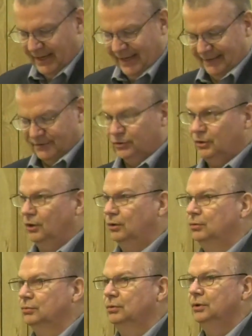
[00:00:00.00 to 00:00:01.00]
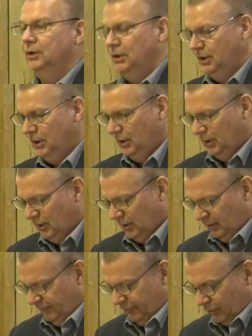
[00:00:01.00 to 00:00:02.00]
headstone
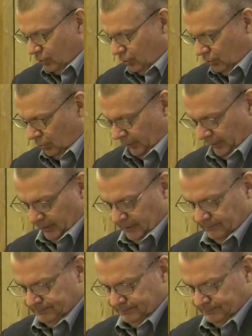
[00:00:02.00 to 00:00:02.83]
of the corner.